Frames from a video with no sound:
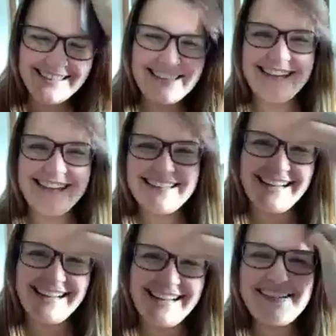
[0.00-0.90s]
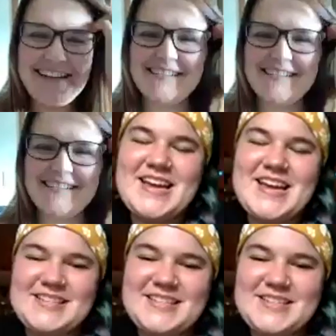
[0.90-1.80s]
How are you?
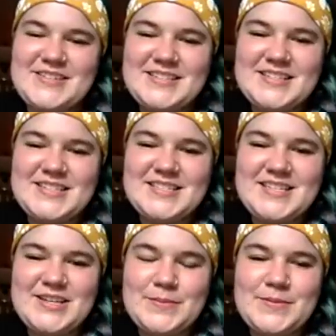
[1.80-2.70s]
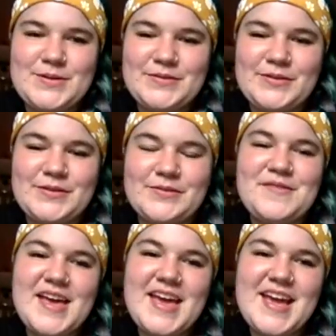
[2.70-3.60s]
Good. So good to see your beautiful
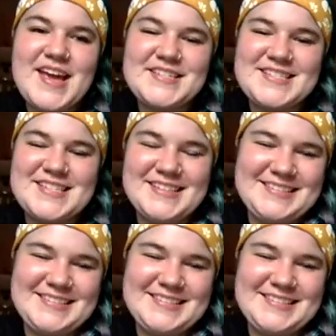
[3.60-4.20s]
face.